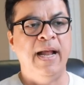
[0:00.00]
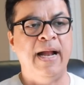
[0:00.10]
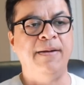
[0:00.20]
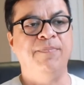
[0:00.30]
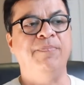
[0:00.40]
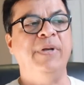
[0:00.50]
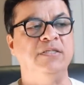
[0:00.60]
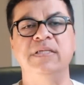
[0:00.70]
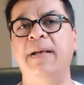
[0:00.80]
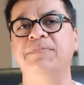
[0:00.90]
And
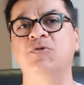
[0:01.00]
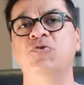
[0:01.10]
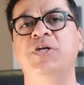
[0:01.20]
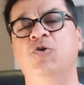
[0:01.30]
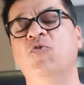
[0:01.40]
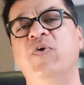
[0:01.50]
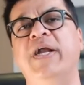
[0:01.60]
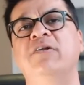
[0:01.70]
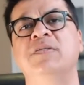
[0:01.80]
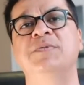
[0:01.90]
please, absolutely don't
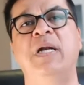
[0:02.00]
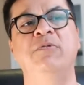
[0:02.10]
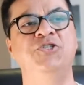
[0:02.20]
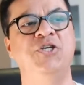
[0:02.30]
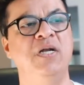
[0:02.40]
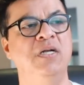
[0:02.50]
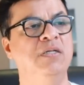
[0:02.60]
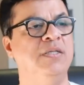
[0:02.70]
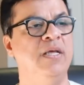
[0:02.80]
forget to subscribe to the channel.